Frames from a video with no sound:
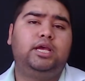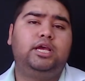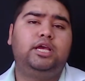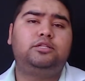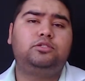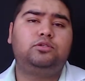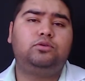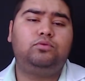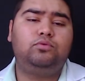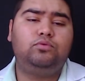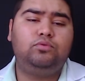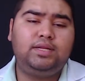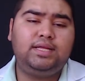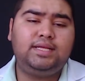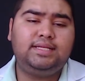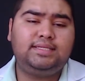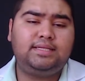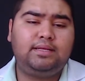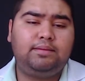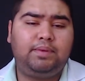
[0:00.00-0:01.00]
it
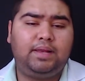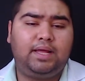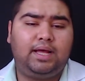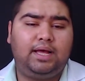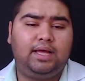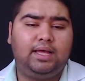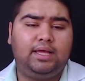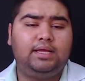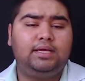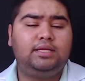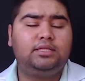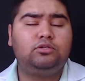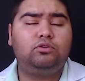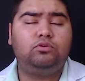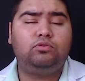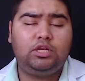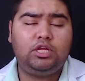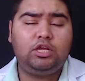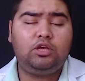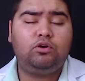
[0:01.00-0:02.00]
only supply it
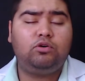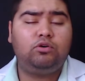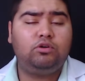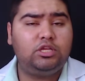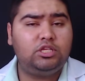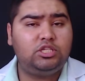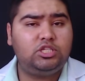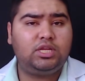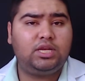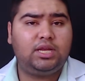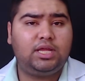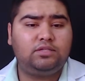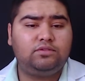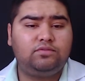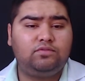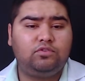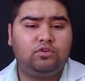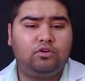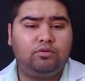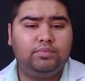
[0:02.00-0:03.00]
only originates
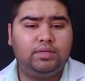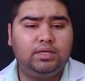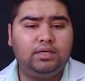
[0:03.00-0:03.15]
from